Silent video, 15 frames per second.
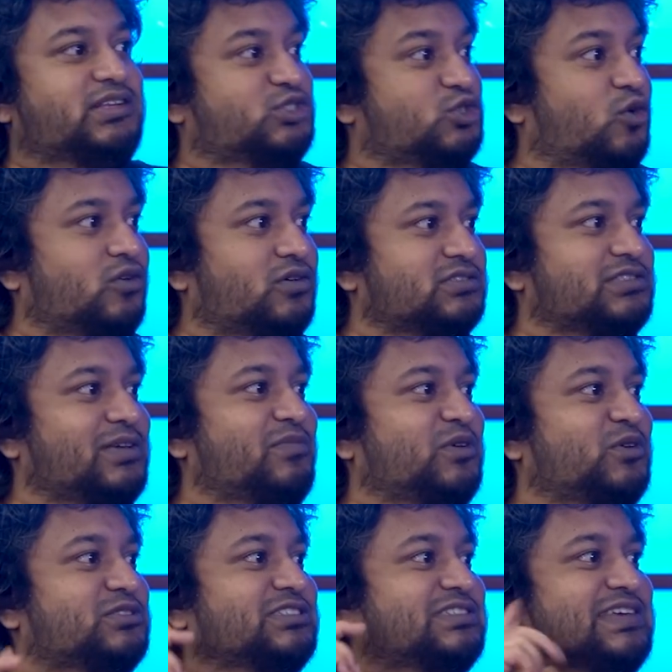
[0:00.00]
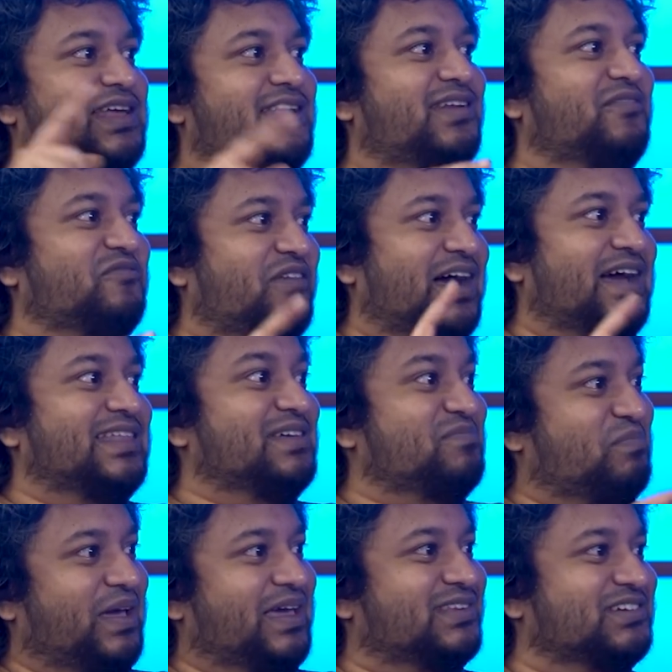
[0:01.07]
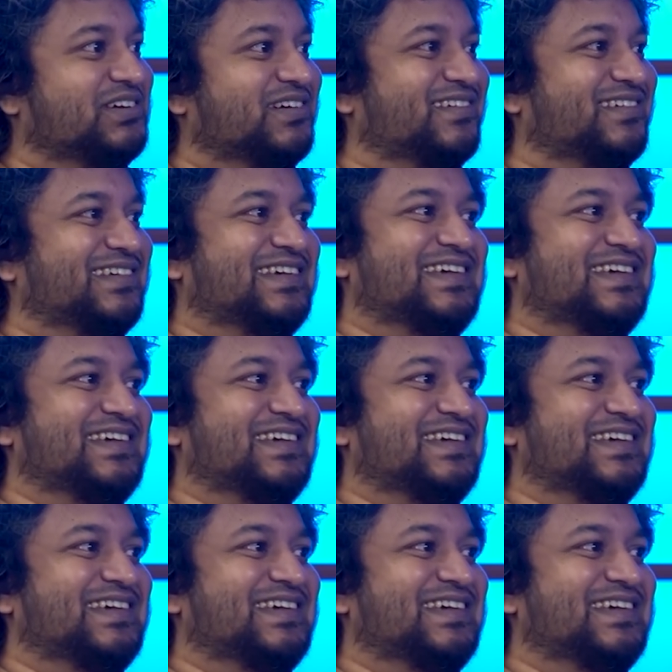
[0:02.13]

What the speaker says: jokes that we could send via the pager.